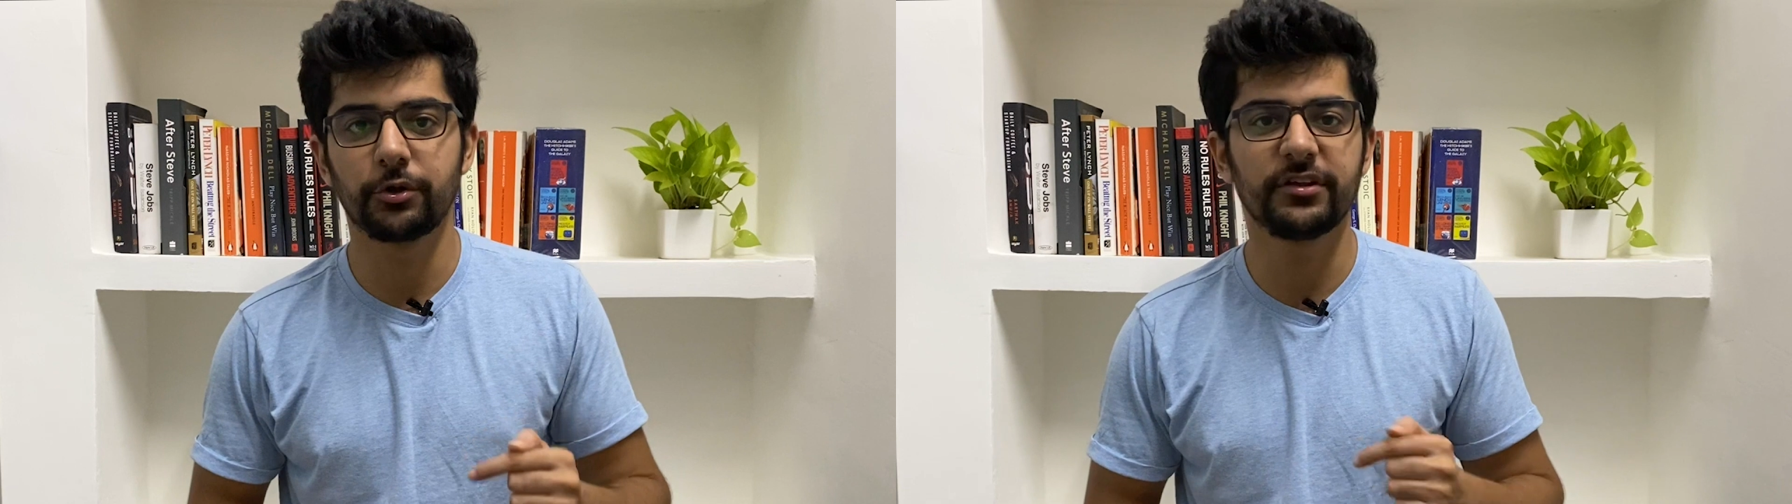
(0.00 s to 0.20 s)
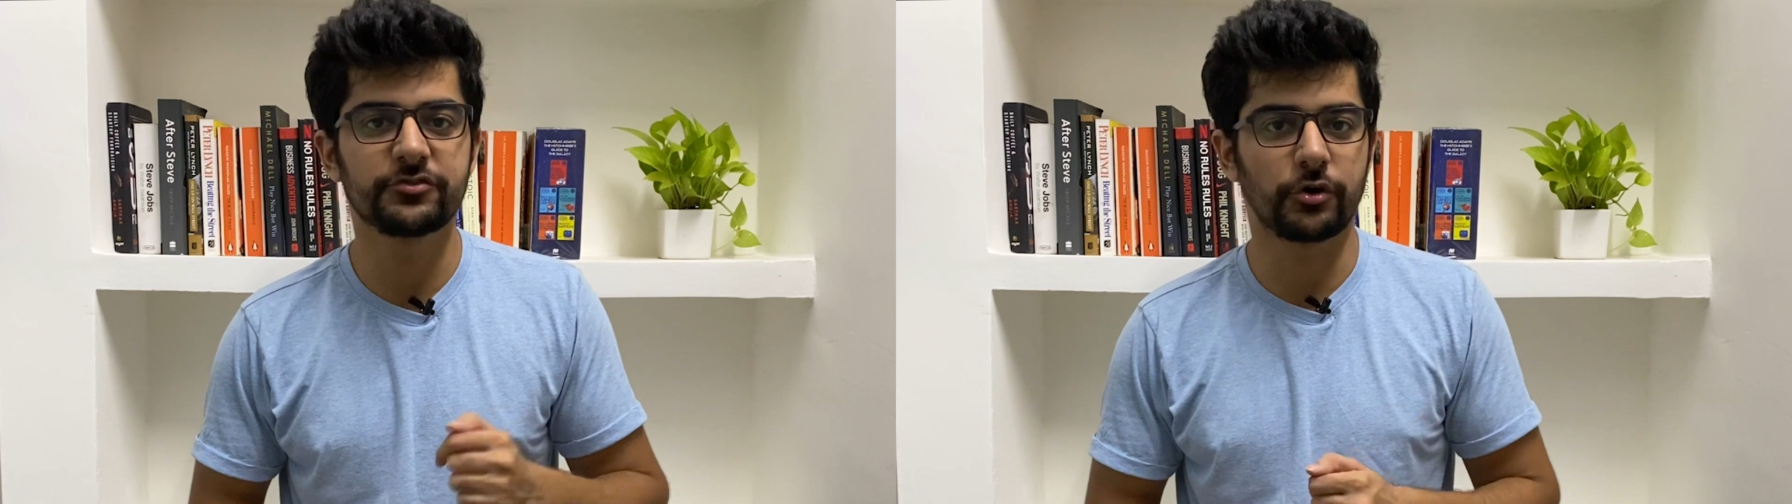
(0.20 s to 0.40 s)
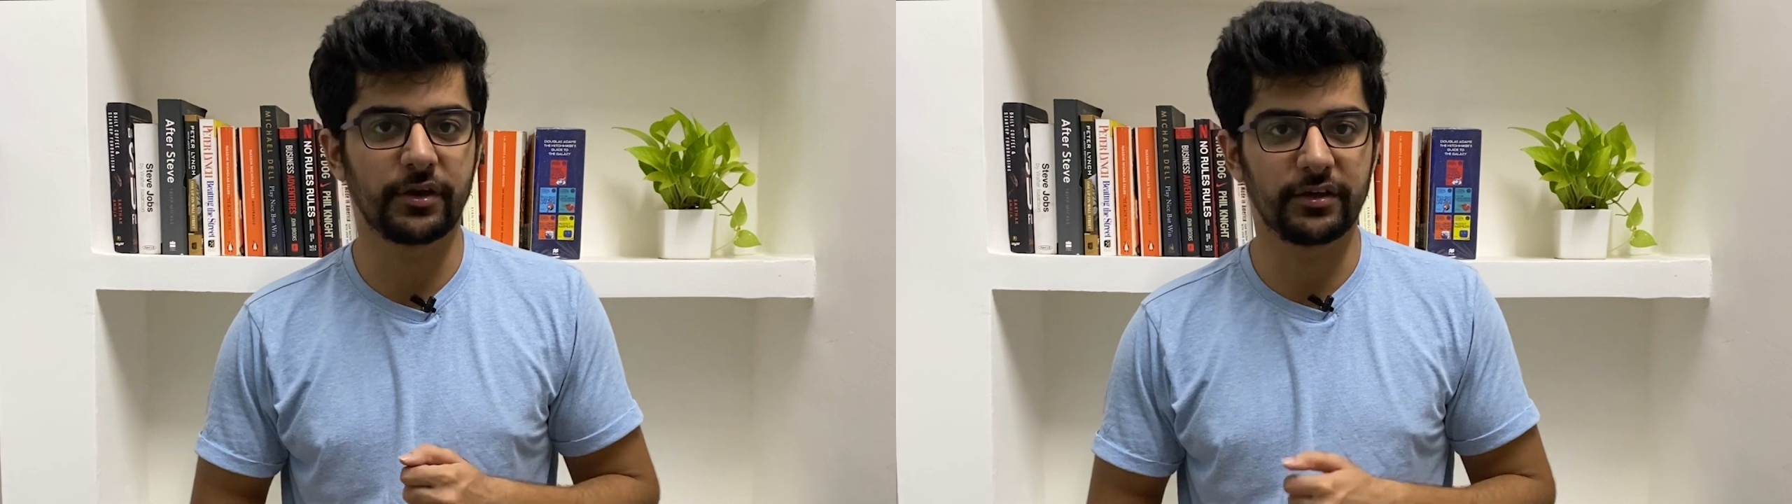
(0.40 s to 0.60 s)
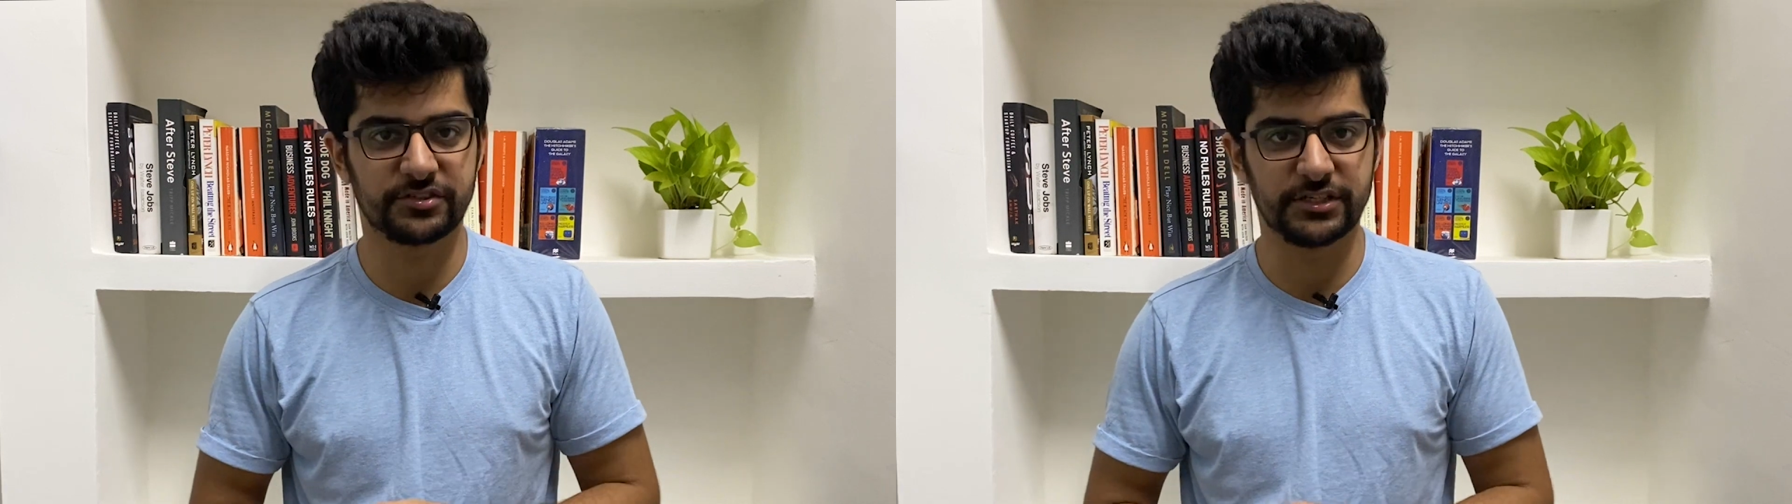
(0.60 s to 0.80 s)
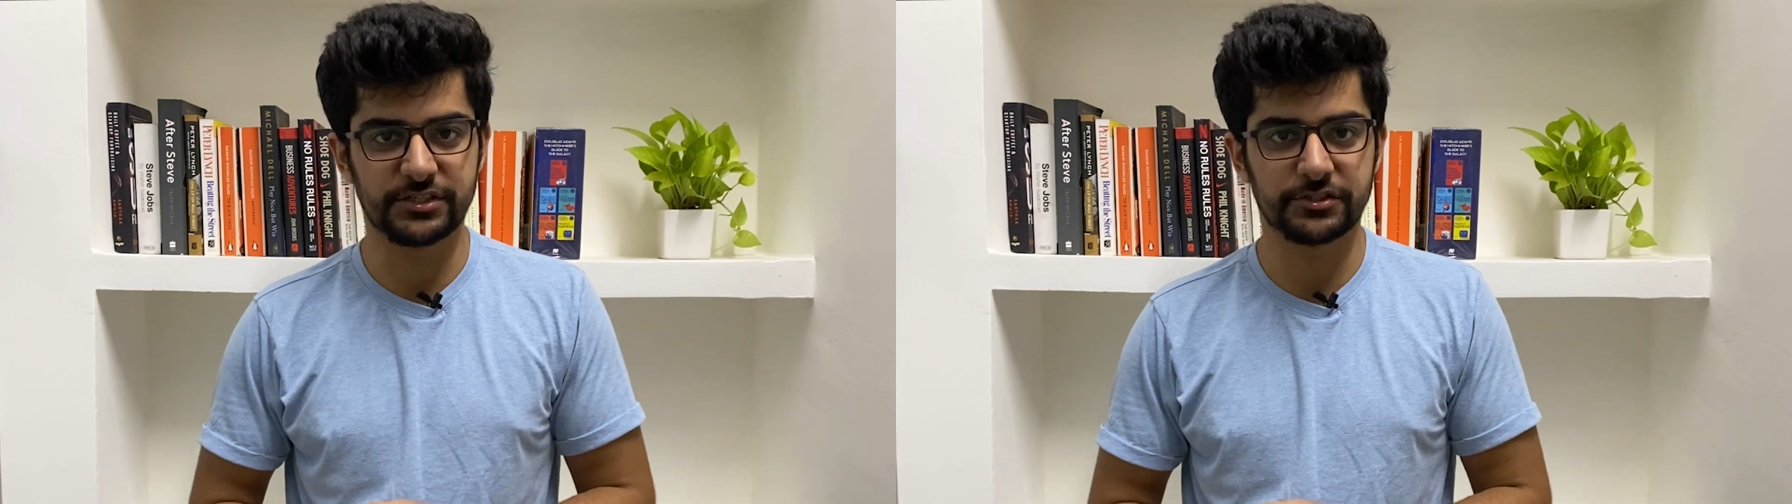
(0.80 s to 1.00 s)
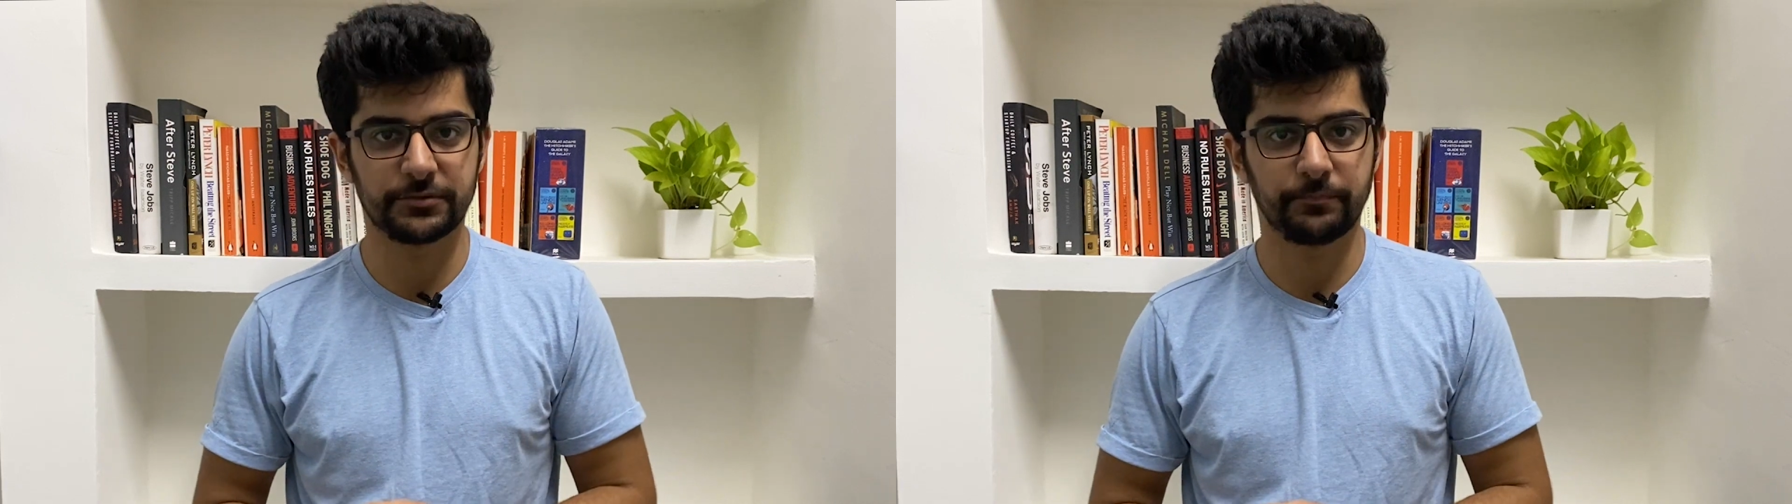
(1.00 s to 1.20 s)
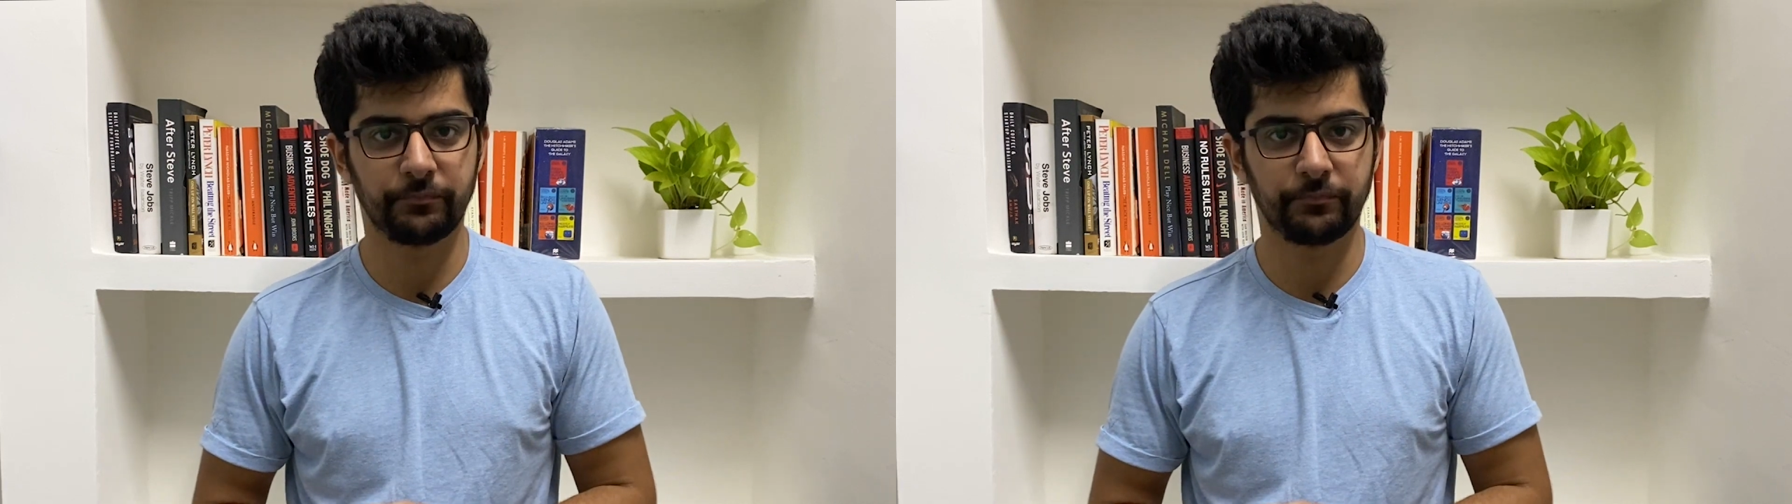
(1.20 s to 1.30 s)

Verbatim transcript: on the stock exchange.